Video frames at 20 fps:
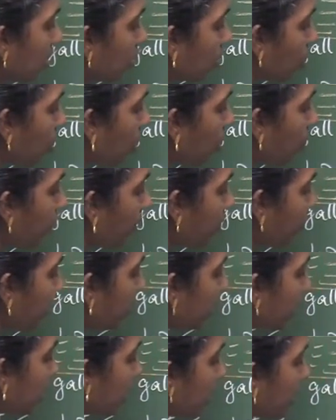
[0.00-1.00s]

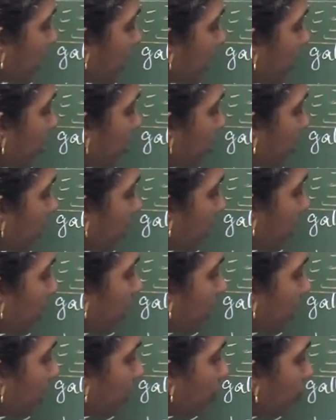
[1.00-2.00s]
complementary strand 3
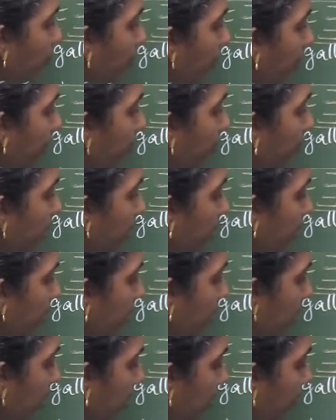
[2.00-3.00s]
dash, 5
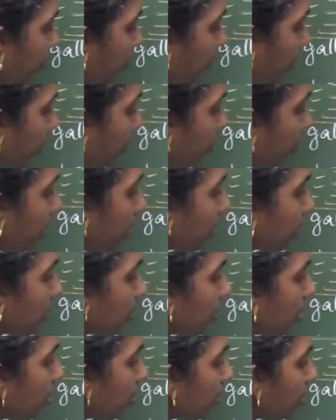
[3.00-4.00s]
dash and 5 dash,
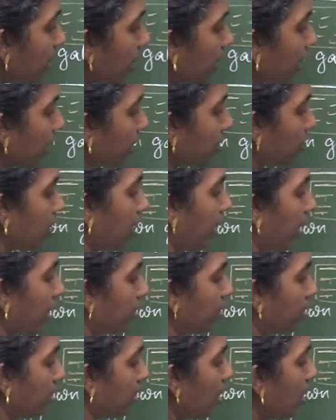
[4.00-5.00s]
3 dash
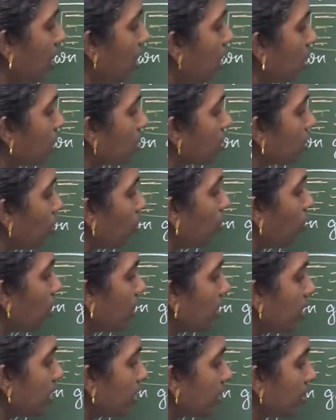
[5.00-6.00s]
direction. So,
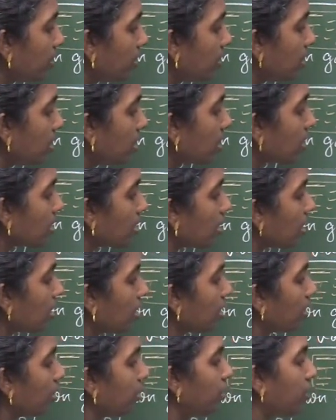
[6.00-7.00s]
one such is
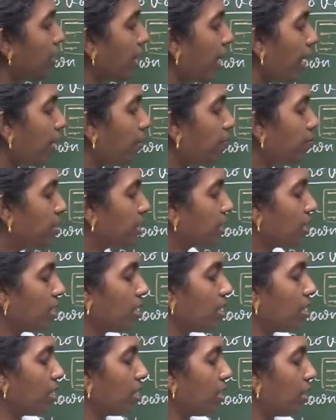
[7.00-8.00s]
trapped
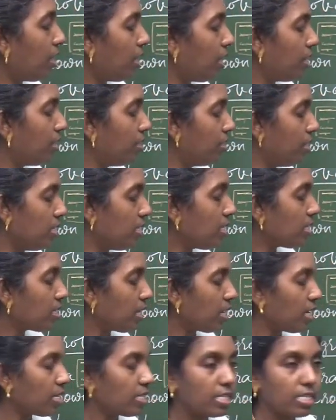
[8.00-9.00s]
in this
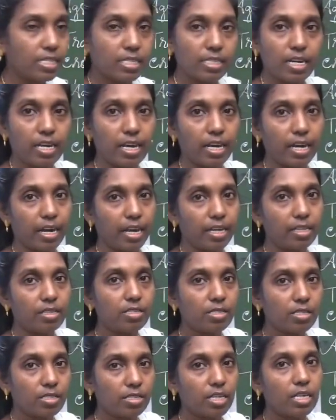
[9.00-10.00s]

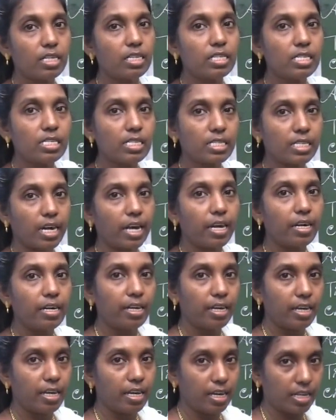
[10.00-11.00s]
ssDNA, single
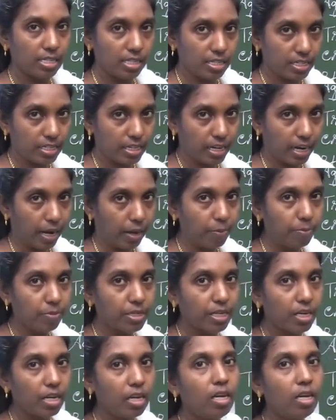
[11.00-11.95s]
strand DNA is trapped.